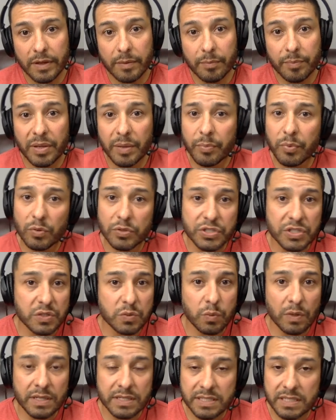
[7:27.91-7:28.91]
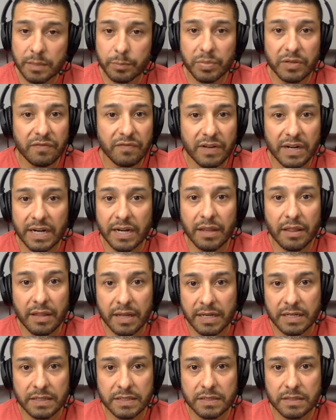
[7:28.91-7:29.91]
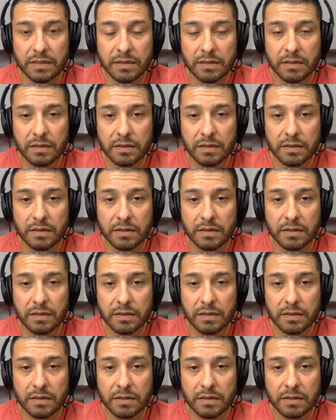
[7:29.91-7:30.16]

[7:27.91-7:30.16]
People just want simplified things.